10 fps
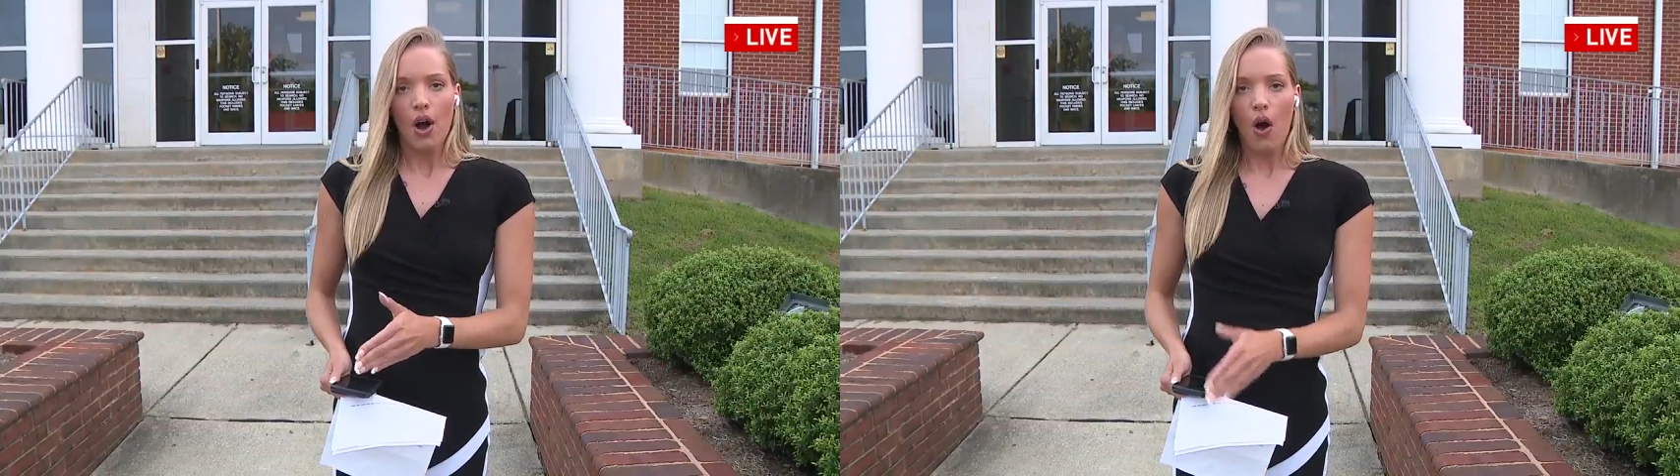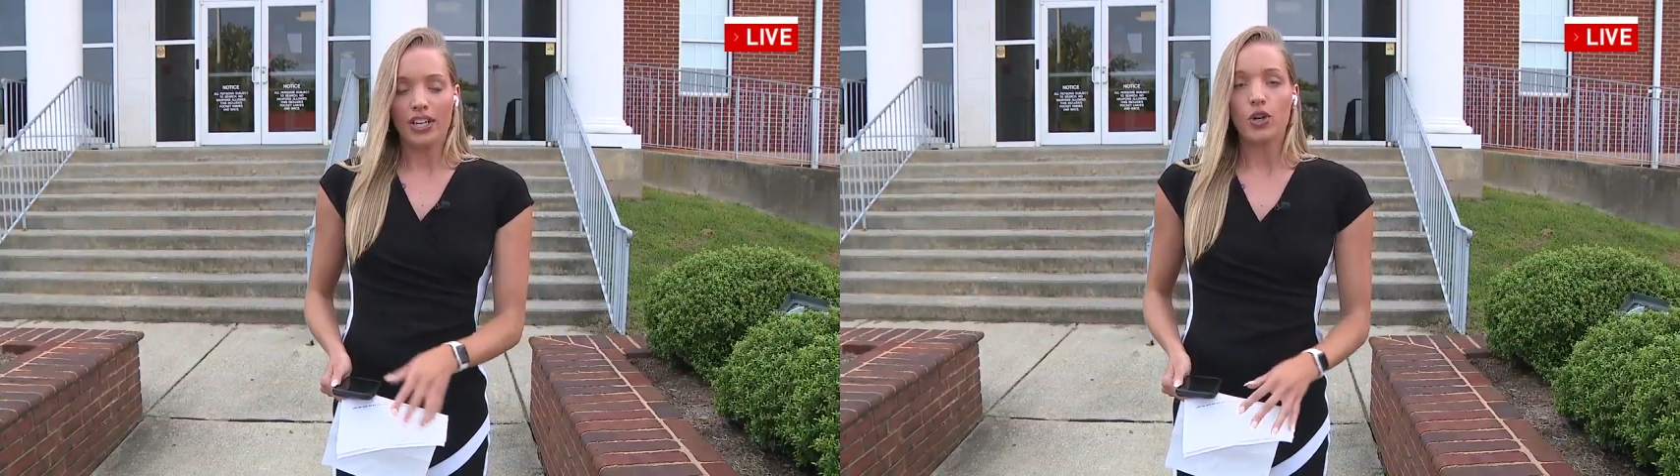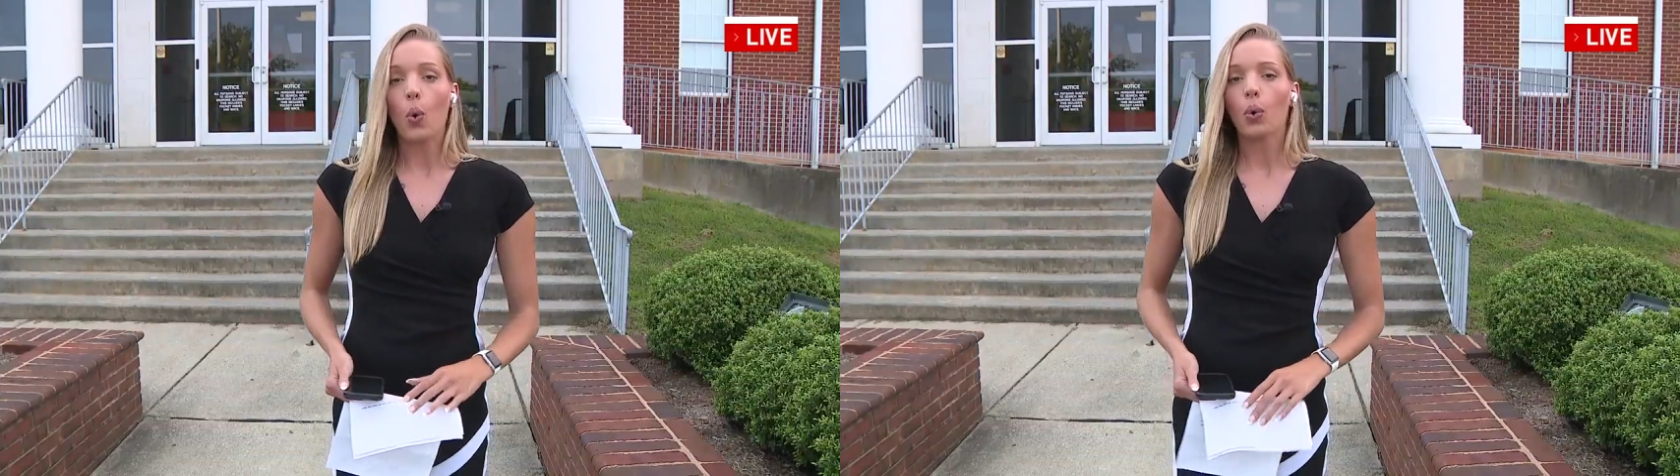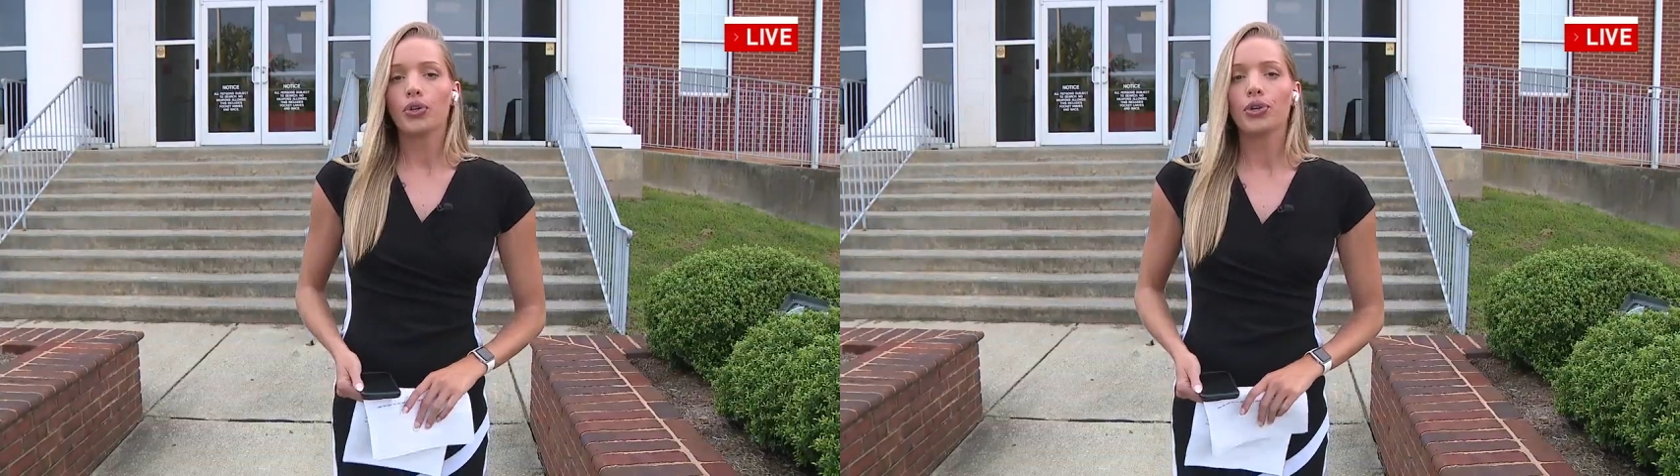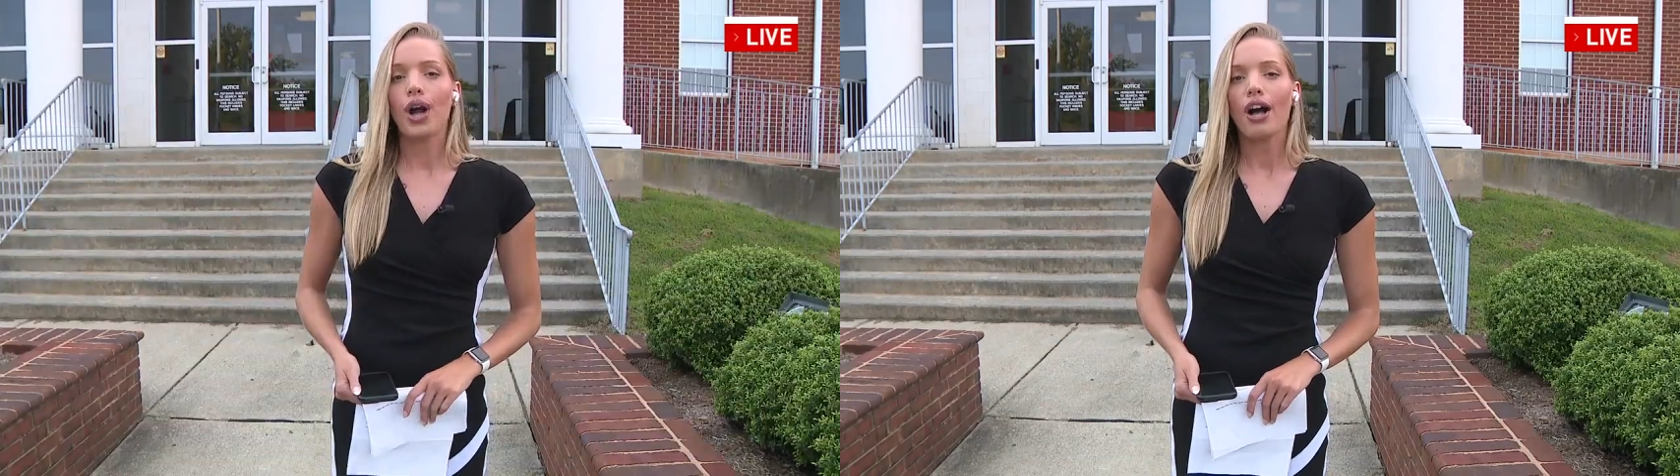on an
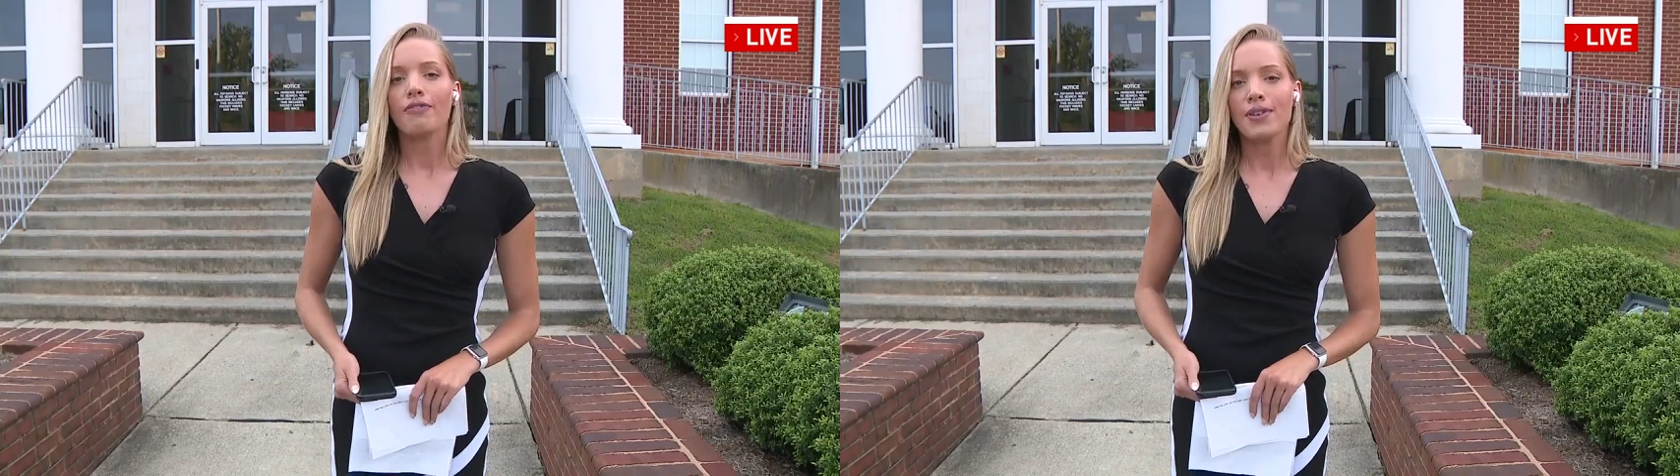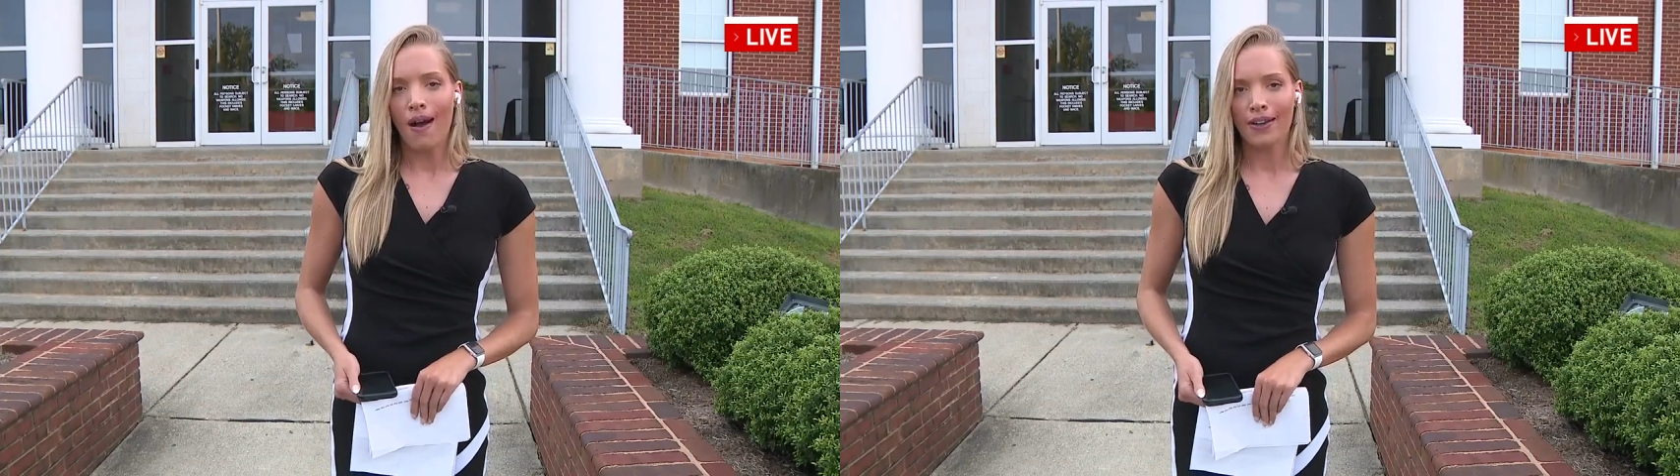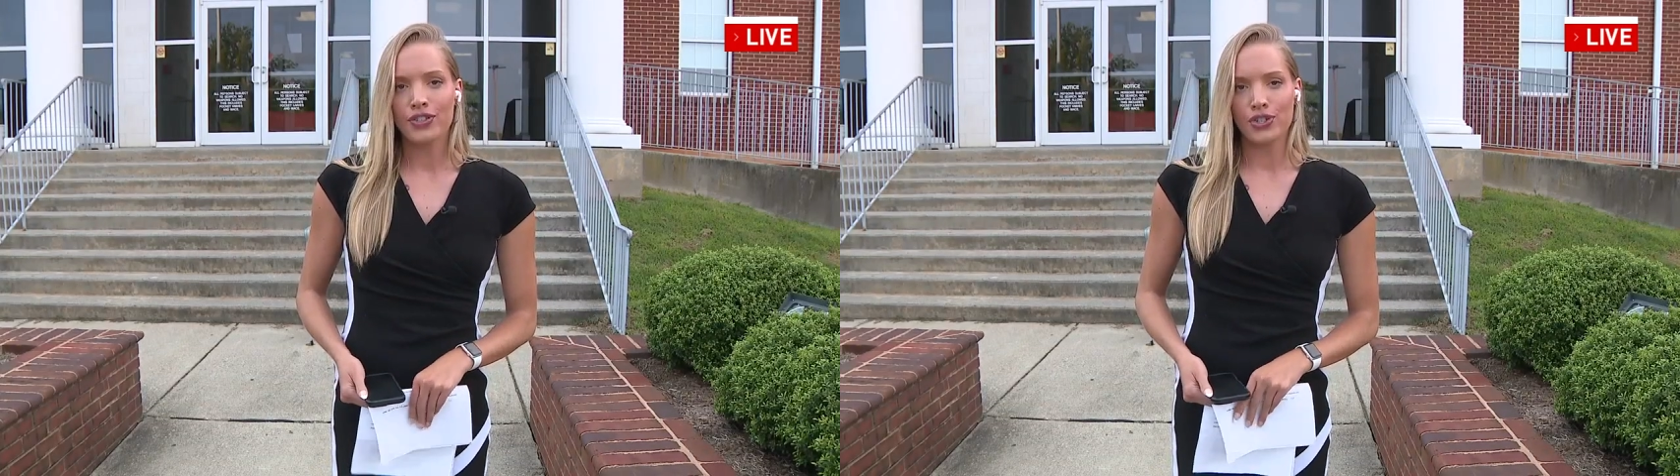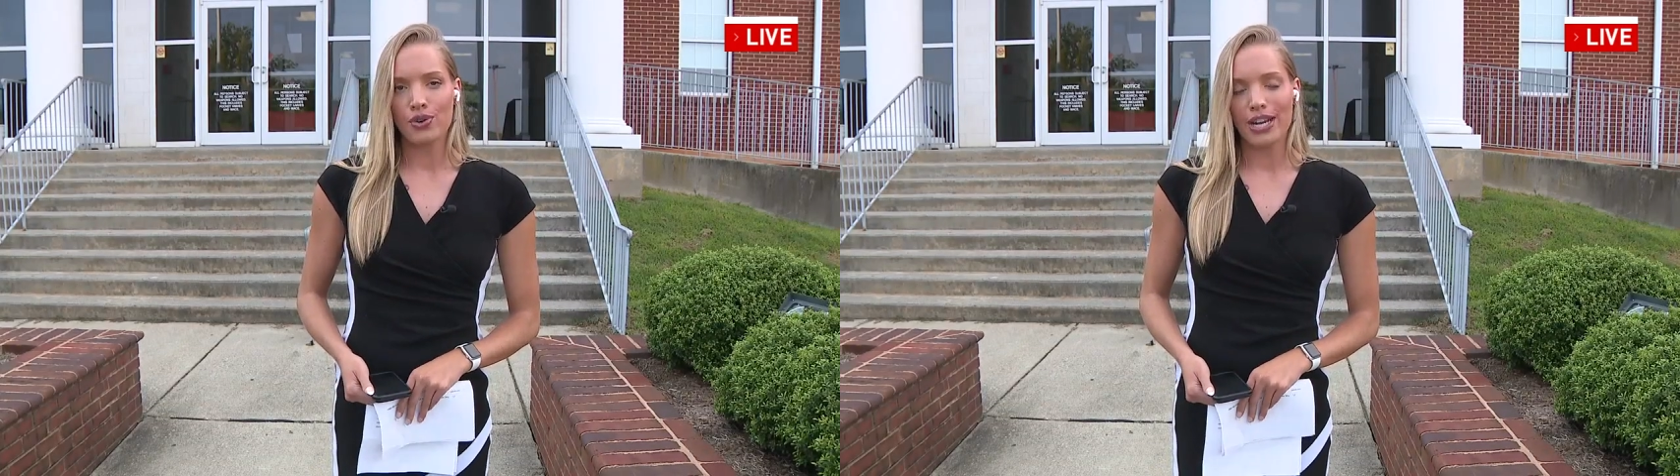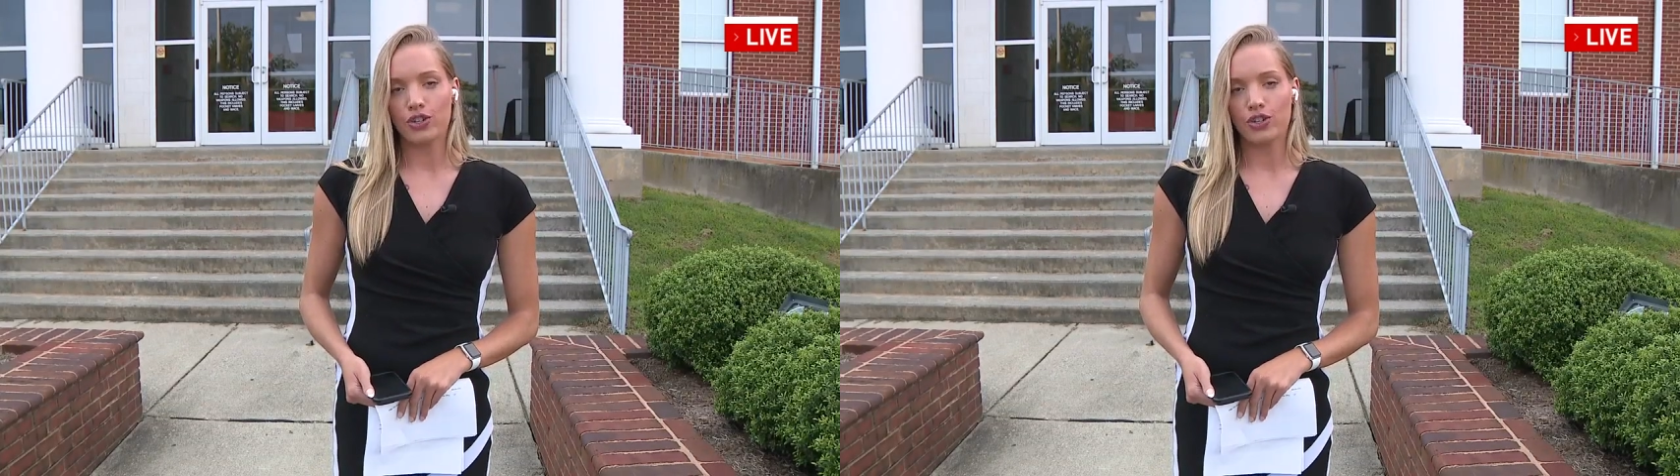order of non-suit